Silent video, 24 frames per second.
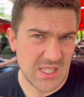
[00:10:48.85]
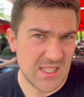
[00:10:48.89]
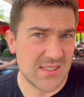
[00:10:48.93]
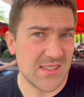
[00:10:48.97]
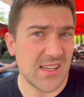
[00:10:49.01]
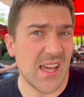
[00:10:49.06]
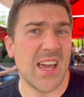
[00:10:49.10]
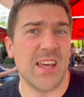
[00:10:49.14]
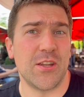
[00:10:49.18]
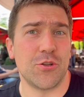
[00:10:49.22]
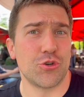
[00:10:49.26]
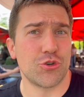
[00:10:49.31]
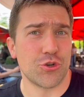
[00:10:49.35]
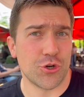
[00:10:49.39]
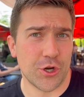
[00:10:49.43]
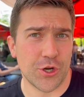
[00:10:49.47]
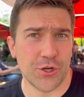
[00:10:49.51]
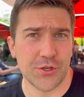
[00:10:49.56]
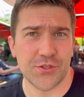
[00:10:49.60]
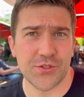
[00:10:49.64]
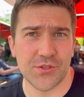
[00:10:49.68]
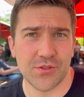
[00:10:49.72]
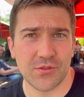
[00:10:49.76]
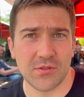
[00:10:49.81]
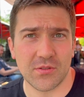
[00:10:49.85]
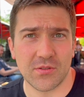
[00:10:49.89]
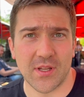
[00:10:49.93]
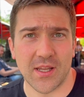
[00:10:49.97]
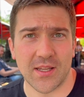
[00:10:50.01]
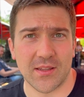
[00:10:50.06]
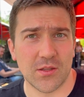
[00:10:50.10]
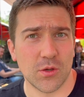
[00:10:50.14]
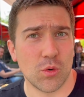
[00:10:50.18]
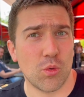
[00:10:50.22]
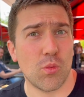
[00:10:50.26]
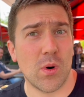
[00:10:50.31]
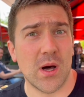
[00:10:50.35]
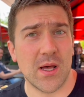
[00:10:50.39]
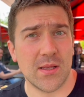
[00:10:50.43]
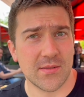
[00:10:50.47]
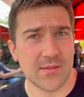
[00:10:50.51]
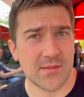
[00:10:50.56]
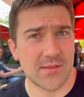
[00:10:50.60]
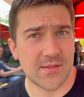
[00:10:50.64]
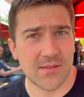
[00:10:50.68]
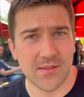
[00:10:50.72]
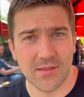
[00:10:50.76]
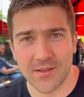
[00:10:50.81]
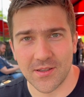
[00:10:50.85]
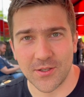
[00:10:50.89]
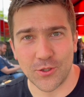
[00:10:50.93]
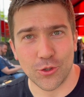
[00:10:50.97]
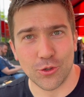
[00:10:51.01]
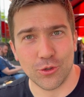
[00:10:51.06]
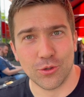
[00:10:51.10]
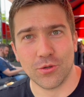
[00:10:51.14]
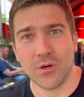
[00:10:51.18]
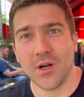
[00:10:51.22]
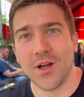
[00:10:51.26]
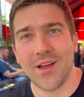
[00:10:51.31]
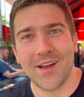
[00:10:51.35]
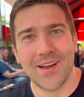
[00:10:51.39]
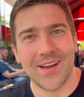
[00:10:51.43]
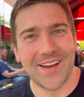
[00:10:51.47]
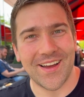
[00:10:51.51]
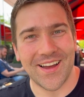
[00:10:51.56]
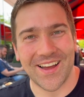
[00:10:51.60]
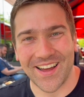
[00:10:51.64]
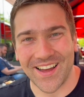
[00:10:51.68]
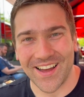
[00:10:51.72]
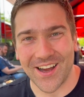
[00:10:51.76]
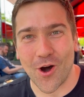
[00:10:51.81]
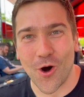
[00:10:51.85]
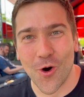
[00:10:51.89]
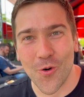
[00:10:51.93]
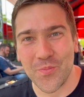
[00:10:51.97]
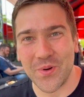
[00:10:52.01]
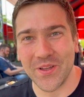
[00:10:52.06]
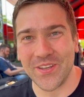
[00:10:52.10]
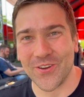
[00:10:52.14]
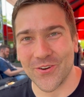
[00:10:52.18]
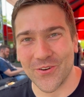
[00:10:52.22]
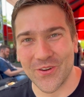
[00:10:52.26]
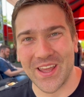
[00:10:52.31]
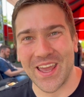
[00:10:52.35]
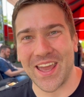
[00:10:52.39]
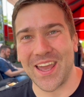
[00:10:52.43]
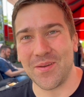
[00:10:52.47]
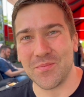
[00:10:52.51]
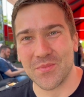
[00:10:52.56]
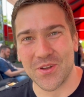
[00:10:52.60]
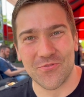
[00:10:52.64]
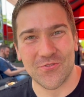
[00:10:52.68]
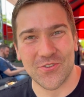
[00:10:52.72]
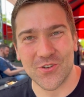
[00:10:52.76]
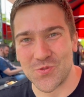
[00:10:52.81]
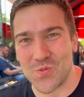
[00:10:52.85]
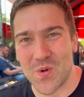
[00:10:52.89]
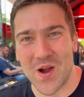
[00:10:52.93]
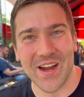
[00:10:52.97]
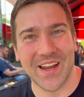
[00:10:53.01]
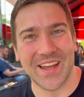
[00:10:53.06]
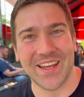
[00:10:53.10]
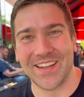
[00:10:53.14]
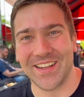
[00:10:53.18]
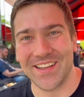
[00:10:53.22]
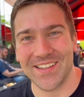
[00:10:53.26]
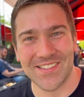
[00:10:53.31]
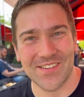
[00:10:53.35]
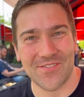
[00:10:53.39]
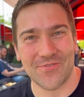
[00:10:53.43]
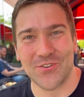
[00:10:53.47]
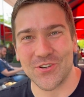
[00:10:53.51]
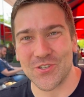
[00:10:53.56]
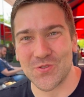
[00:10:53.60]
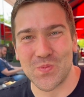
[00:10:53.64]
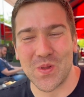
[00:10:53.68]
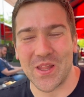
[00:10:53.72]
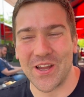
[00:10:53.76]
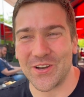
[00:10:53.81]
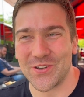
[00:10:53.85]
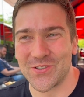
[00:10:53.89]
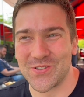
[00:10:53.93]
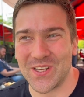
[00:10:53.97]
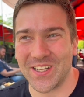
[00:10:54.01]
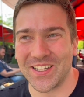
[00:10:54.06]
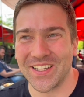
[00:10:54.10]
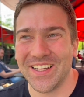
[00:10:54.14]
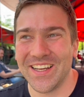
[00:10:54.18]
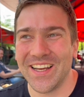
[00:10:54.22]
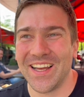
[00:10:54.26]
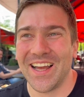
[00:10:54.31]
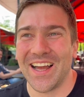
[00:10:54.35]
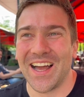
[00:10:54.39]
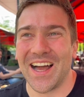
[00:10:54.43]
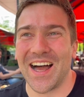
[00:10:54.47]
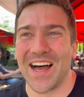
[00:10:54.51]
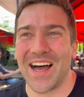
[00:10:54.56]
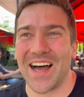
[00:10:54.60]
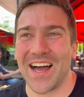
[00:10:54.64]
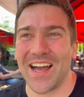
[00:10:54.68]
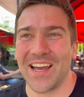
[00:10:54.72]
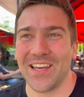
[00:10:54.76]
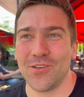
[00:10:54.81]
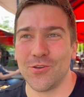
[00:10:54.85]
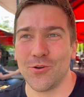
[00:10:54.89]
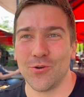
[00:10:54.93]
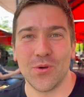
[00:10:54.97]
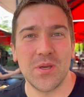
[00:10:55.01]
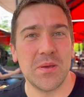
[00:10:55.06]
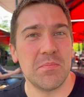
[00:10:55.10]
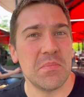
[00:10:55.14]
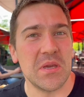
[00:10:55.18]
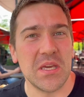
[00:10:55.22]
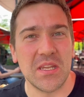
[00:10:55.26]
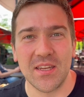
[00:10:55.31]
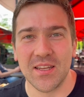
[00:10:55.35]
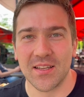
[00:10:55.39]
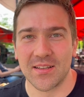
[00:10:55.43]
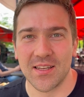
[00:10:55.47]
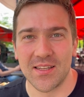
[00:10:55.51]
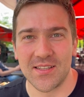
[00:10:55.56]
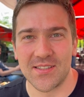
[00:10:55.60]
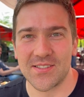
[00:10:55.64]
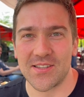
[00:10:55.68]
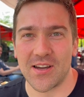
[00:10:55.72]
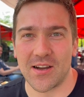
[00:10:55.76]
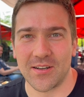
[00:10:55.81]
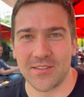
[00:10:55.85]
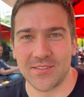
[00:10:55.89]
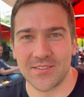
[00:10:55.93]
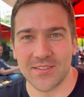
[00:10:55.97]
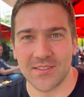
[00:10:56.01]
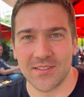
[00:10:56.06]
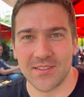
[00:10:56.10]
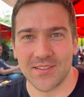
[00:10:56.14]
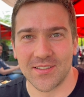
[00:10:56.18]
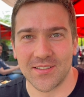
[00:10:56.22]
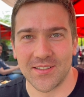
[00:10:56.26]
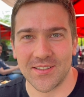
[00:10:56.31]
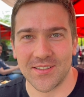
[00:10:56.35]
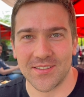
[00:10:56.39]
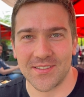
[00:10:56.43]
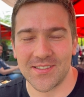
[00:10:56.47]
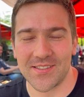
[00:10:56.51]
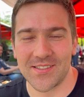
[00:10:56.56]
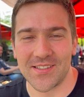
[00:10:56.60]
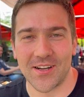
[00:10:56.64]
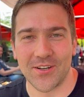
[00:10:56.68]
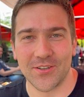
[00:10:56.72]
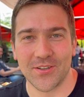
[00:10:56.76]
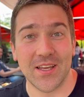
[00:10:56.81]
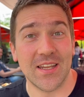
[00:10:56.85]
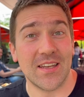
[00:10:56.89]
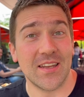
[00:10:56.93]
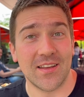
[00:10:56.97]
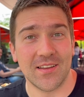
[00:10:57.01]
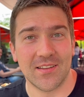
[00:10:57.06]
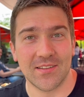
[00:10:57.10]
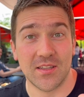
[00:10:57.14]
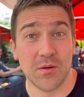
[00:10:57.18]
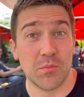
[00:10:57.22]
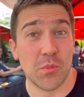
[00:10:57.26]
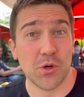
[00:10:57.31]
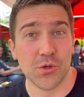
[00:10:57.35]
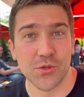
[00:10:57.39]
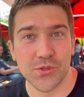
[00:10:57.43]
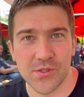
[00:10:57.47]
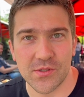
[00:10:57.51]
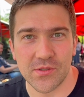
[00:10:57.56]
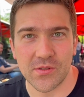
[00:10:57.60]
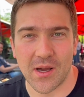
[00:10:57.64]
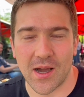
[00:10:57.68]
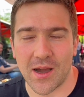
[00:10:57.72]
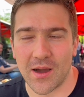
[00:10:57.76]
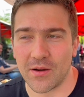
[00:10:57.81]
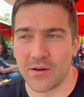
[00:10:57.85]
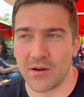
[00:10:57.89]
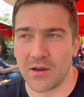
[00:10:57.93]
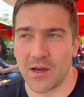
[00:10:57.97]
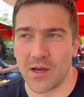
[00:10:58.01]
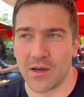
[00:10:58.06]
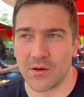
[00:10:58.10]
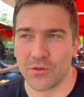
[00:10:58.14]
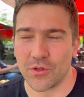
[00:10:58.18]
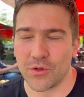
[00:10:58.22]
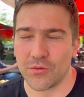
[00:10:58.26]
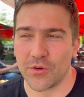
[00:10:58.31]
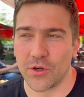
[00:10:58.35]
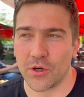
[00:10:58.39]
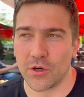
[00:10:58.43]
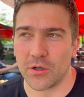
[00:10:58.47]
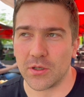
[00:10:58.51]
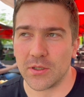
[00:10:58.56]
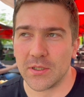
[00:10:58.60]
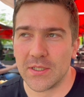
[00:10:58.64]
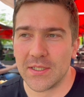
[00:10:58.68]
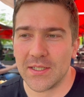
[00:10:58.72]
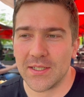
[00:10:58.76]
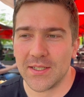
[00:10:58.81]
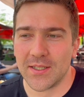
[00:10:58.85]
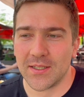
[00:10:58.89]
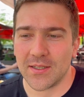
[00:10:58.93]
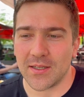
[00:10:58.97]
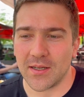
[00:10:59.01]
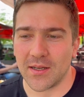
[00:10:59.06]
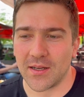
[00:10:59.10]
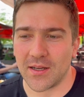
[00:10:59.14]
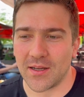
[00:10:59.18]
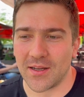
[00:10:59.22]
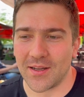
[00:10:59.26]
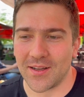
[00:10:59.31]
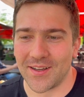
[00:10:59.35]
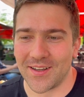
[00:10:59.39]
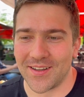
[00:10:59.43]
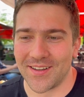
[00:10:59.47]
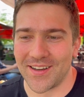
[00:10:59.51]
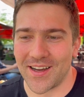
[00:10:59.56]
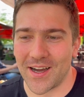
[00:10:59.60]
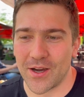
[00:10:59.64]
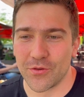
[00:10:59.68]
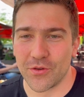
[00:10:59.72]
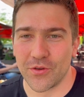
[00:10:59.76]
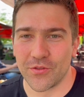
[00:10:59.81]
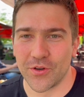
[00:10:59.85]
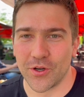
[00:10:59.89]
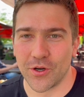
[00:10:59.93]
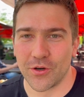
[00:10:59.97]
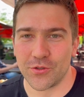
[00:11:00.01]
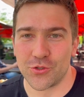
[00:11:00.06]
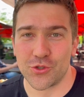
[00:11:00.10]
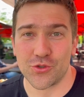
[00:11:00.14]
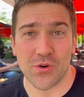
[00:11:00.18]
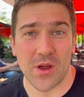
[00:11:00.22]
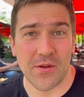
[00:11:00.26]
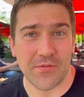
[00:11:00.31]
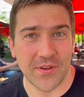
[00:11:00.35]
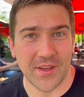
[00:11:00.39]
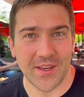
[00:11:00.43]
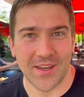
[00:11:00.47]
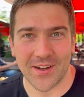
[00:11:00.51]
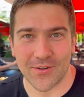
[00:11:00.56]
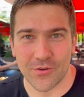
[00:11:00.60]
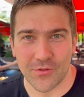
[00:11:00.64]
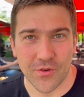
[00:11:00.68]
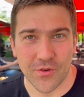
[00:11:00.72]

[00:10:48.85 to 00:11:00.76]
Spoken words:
ensures that once you open your game in the first market, get some first players in, you immediately start getting the most out of your traffic, out of your